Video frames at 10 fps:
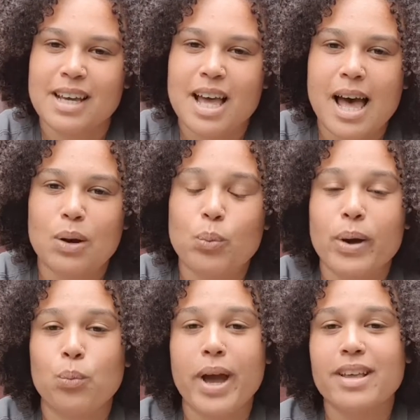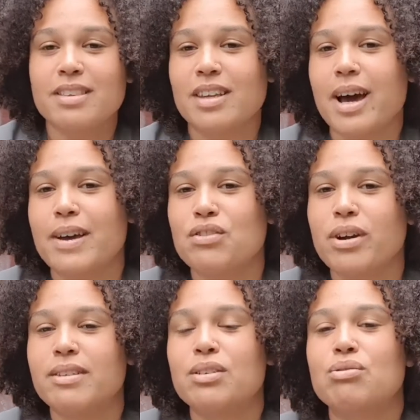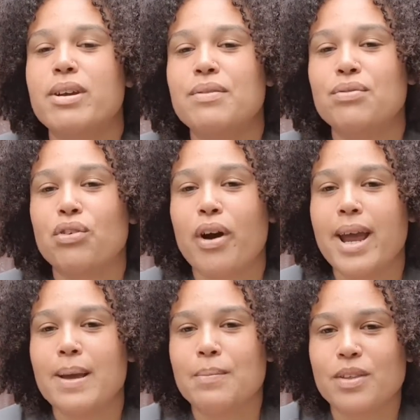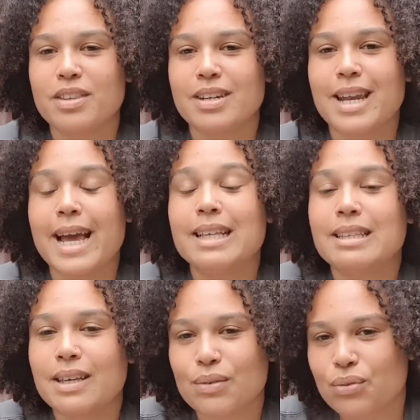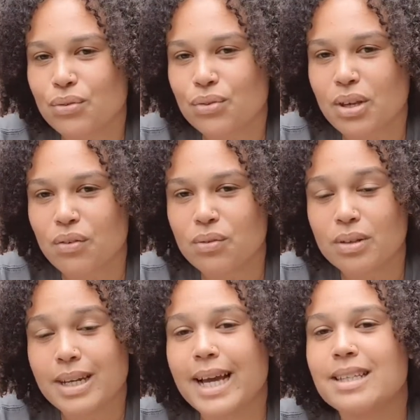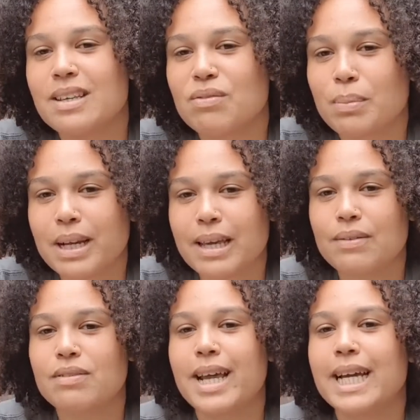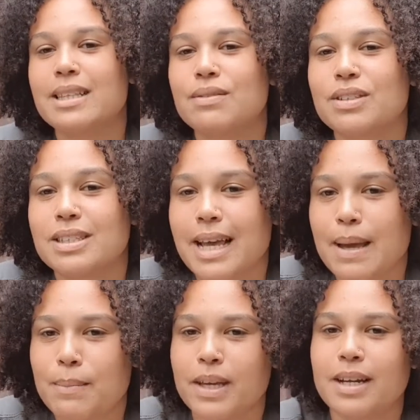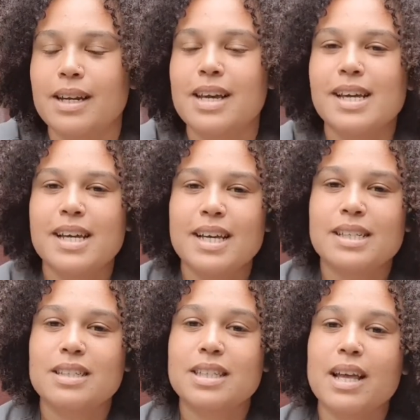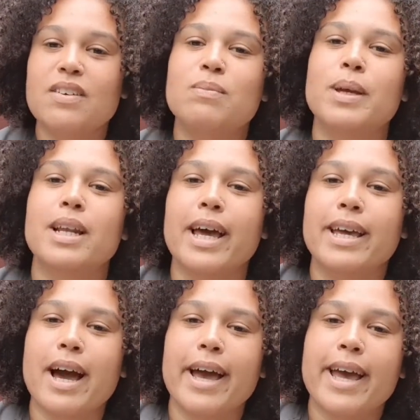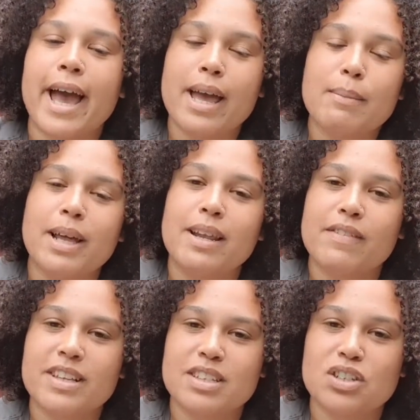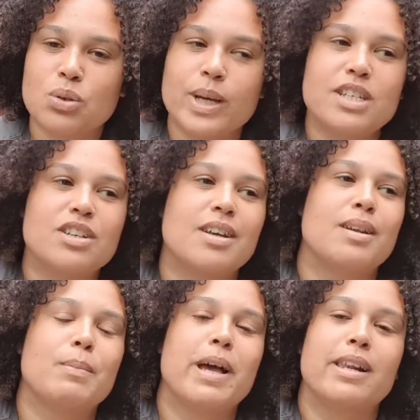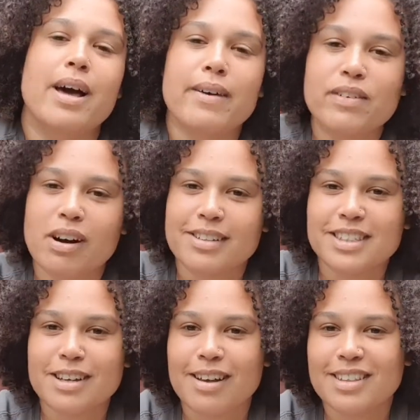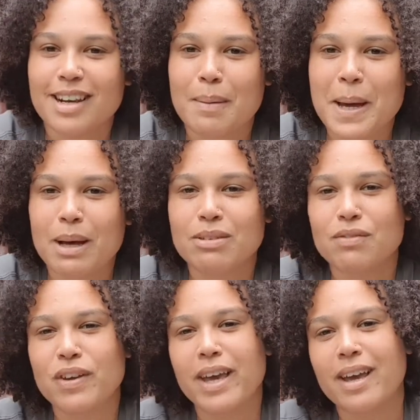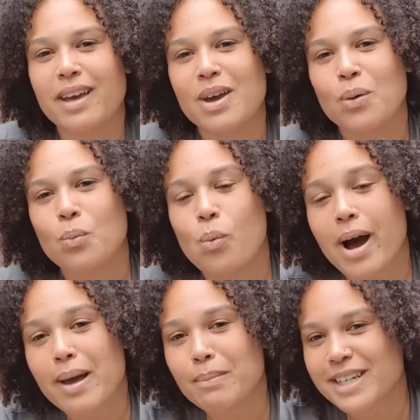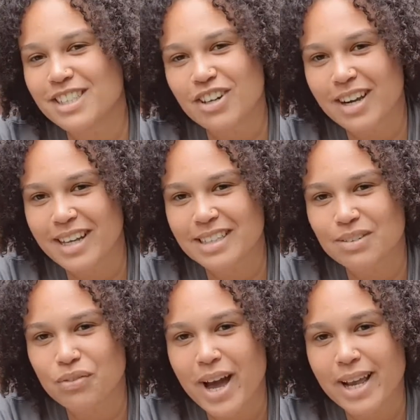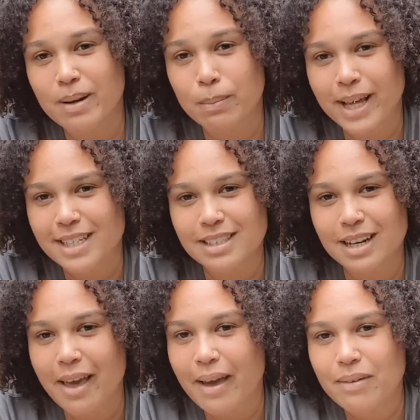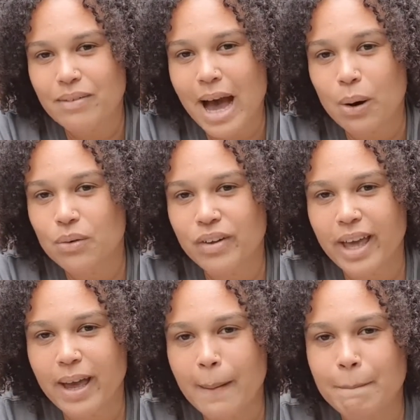And ways that I've tried to reframe this negative belief, negative statement, instead of being like, I hate my living situation, my life can't start until I'm out of here, why am I struggling to find a place to live out of here?